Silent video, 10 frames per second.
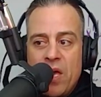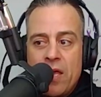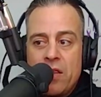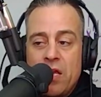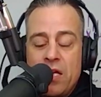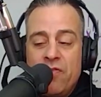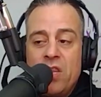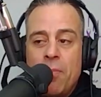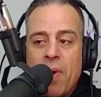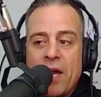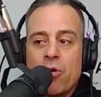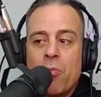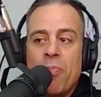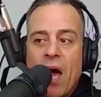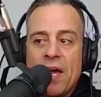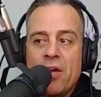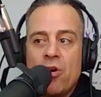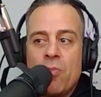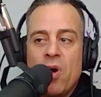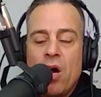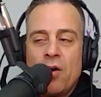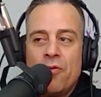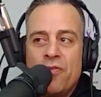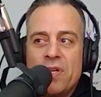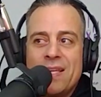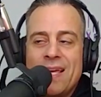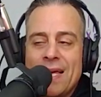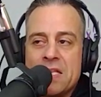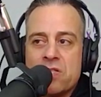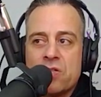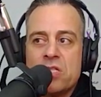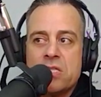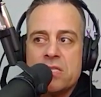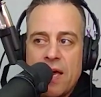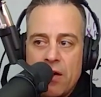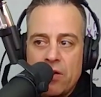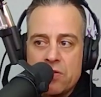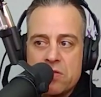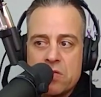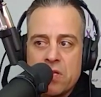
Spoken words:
and even the microbiome of cancer cells,